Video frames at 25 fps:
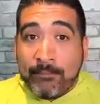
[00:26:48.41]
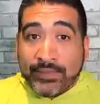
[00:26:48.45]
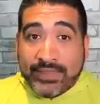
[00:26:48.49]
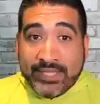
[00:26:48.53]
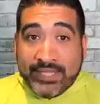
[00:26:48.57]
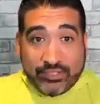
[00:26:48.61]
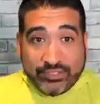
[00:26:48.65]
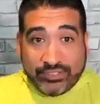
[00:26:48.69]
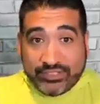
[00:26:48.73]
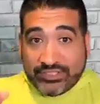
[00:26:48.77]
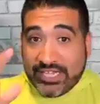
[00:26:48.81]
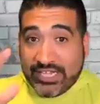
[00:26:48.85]

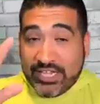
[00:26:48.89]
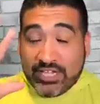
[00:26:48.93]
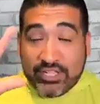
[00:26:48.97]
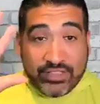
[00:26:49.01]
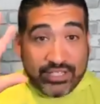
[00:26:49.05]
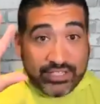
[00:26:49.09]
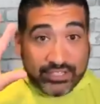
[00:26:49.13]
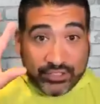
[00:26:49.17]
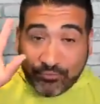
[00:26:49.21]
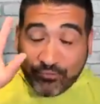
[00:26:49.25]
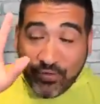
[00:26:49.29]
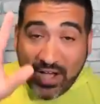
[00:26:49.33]
There's
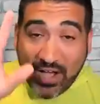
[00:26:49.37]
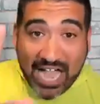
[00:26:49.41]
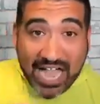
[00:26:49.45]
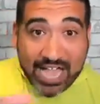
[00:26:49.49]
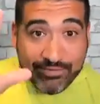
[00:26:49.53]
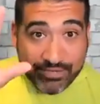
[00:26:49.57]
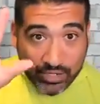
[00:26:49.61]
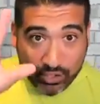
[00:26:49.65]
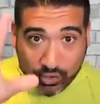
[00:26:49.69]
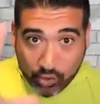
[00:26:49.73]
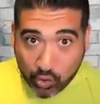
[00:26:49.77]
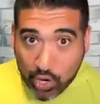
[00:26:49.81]
these
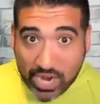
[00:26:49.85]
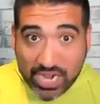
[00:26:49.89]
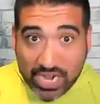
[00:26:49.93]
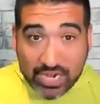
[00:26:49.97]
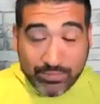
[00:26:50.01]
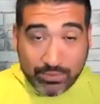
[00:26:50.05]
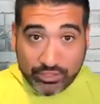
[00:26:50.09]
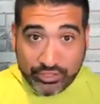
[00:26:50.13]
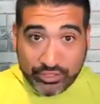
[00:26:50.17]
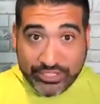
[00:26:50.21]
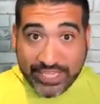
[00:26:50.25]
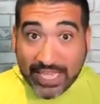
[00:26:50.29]
5
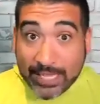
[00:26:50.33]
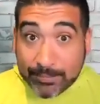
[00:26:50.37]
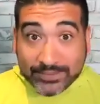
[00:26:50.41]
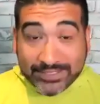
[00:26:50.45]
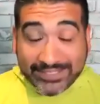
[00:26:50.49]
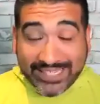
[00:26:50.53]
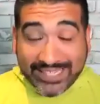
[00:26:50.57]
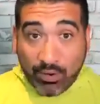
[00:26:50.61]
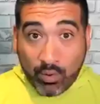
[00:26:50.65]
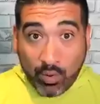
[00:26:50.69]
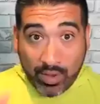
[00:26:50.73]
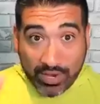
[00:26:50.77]
incredible tips
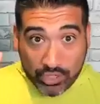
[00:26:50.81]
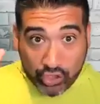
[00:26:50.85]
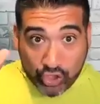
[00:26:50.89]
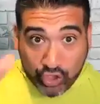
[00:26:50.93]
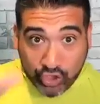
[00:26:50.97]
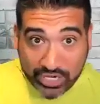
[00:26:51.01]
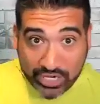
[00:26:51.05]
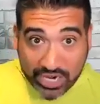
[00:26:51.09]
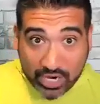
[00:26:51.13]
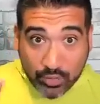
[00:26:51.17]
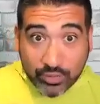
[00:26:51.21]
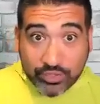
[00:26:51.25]
that I want to
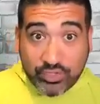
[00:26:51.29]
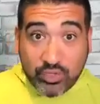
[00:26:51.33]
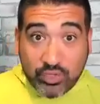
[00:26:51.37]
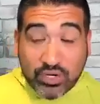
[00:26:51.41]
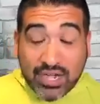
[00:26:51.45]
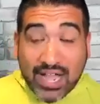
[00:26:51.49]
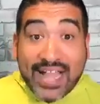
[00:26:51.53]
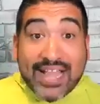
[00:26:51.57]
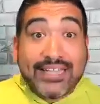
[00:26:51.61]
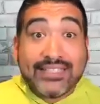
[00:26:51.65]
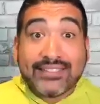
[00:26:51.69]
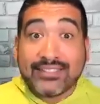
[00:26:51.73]
share with you
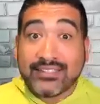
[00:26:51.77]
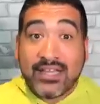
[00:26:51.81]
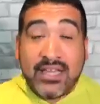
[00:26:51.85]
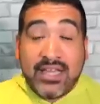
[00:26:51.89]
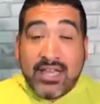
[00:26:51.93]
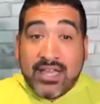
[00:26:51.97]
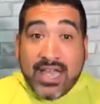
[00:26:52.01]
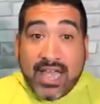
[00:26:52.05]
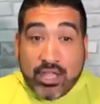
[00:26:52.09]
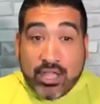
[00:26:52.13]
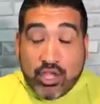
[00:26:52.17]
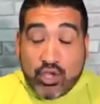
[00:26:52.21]
guys.
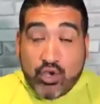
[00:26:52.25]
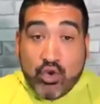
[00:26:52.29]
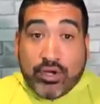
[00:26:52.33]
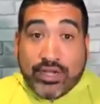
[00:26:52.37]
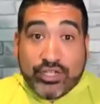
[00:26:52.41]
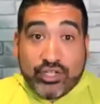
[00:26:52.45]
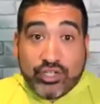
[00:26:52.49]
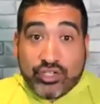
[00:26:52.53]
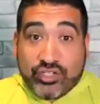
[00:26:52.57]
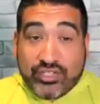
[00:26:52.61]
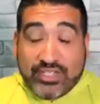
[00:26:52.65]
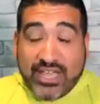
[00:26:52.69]
And you
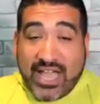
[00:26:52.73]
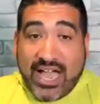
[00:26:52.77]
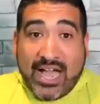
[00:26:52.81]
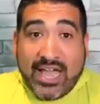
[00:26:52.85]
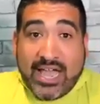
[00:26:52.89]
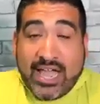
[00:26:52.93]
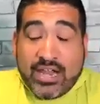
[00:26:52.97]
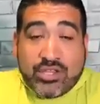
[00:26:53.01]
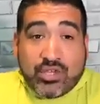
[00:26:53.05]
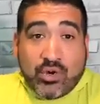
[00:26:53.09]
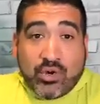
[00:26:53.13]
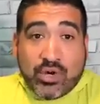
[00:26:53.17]
could just,
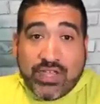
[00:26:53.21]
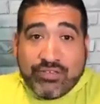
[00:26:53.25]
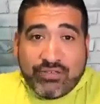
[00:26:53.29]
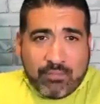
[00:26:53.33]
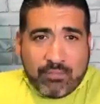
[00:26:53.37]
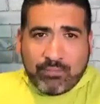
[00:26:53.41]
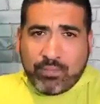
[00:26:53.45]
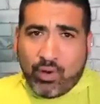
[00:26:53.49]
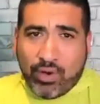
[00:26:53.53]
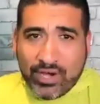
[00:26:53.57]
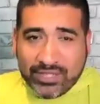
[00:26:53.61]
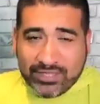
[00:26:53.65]
and don't
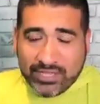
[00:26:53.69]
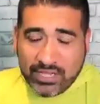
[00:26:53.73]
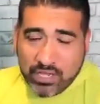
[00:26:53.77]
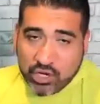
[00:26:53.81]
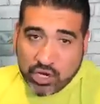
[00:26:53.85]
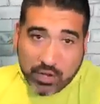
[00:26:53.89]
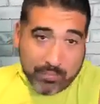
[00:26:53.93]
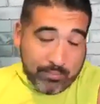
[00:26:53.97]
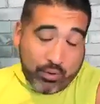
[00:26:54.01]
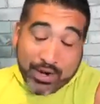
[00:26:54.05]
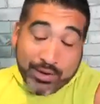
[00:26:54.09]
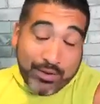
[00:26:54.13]
even point, you
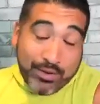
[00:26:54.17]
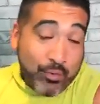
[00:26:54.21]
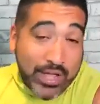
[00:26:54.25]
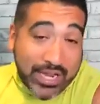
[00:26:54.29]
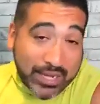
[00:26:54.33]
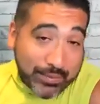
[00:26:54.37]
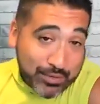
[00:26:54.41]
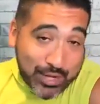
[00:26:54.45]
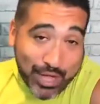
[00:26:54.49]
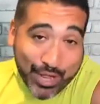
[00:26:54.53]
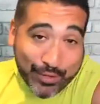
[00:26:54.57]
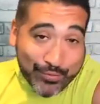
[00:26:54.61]
can point the
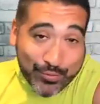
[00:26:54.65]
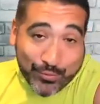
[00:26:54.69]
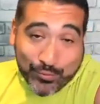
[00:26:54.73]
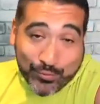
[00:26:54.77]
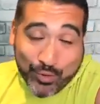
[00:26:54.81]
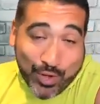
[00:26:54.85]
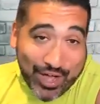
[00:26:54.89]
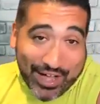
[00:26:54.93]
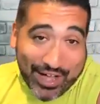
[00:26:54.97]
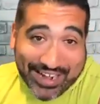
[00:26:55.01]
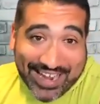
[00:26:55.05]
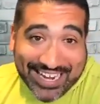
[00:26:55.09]
wake up call if you
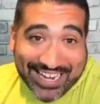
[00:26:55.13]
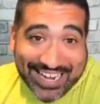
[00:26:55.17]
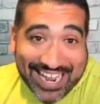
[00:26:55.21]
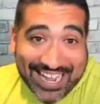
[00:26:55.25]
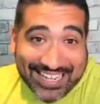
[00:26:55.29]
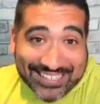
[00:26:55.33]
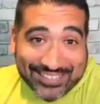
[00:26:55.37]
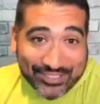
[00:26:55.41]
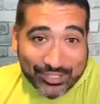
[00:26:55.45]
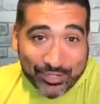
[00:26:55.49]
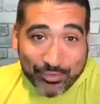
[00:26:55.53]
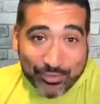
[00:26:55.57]
want, I
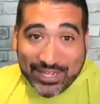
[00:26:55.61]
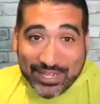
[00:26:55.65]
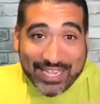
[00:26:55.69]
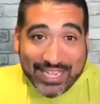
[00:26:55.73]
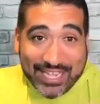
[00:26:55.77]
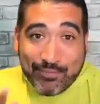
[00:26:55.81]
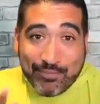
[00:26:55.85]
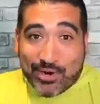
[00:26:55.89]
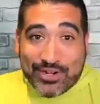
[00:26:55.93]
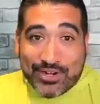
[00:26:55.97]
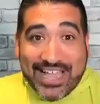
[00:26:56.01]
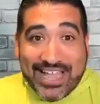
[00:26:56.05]
guess, so we can
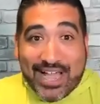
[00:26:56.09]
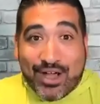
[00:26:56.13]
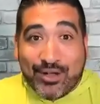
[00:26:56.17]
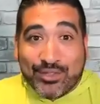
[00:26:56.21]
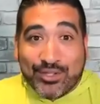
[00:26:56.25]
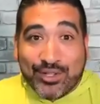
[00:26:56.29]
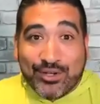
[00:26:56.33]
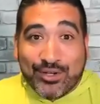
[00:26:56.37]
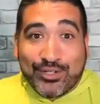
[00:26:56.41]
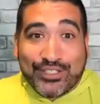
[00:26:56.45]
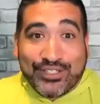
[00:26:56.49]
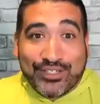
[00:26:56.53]
get more
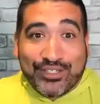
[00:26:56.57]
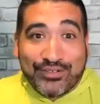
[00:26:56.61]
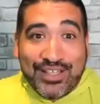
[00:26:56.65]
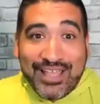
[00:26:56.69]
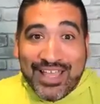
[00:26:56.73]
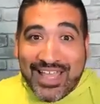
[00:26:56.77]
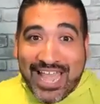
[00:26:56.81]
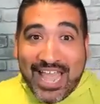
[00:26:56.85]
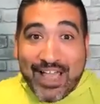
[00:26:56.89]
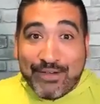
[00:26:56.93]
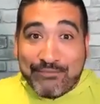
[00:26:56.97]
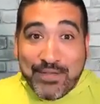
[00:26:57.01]
downloads and
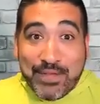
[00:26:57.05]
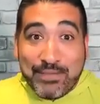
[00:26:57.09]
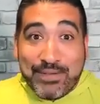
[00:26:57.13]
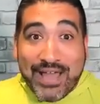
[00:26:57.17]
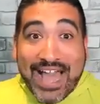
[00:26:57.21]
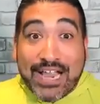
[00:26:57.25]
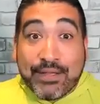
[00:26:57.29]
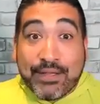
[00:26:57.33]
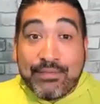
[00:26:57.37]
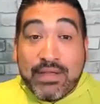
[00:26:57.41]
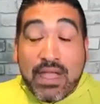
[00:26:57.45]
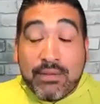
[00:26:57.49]
have me
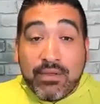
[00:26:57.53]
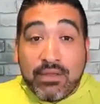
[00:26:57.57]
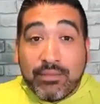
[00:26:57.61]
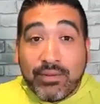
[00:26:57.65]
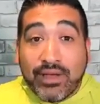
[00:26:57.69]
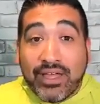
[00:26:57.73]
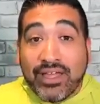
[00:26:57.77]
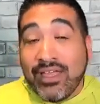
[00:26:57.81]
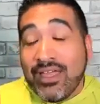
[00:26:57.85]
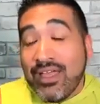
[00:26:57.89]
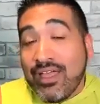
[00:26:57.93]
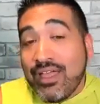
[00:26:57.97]
back maybe.
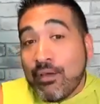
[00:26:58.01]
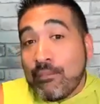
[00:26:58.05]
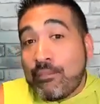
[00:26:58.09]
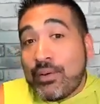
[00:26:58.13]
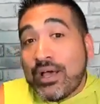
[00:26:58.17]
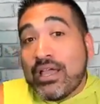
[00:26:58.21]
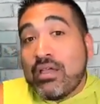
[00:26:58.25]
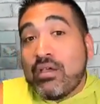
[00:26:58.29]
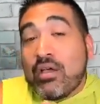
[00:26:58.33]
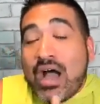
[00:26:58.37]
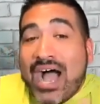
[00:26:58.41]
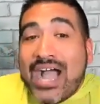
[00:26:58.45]
But
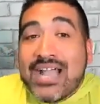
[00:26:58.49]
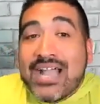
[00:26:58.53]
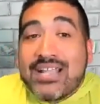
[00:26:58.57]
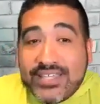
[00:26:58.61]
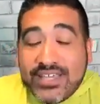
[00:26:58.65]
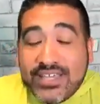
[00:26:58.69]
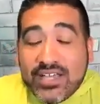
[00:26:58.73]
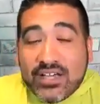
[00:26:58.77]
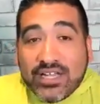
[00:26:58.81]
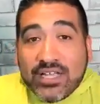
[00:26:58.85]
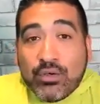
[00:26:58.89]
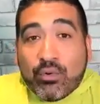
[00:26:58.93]

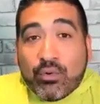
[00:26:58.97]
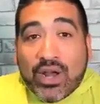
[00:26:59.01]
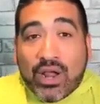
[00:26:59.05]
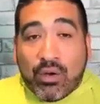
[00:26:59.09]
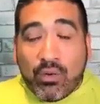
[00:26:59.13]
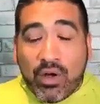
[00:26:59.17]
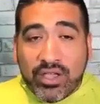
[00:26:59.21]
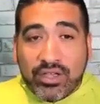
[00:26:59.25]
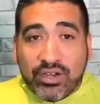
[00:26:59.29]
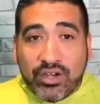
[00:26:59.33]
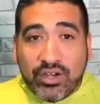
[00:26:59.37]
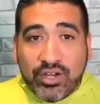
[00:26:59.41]
ideally what I
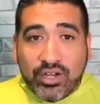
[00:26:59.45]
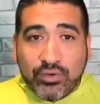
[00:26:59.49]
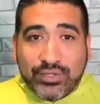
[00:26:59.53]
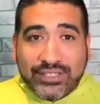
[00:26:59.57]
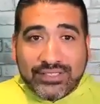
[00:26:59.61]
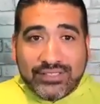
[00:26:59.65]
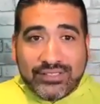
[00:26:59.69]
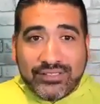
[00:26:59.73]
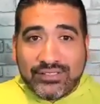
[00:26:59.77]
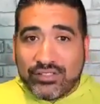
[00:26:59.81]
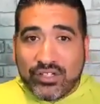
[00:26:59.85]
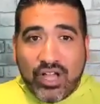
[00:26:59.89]
want you to do
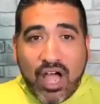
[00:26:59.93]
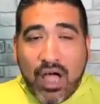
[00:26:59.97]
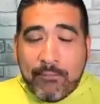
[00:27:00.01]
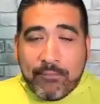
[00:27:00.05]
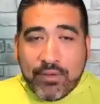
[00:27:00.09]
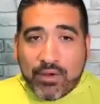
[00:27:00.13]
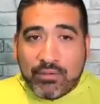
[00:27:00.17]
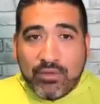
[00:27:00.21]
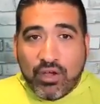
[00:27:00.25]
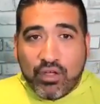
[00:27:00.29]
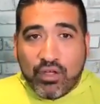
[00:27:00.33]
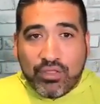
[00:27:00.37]
is not
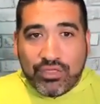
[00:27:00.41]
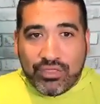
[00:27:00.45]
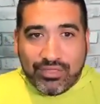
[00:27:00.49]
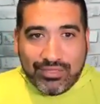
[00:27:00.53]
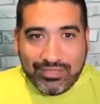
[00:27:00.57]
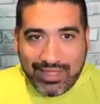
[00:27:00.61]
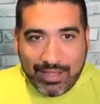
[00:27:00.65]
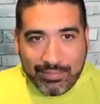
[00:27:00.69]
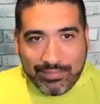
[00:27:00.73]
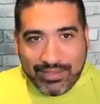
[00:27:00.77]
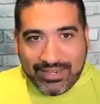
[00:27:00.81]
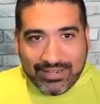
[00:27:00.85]
promote,
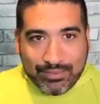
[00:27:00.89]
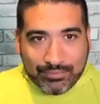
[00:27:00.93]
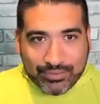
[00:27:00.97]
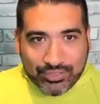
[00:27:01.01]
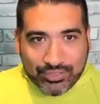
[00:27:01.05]
I mean, I'm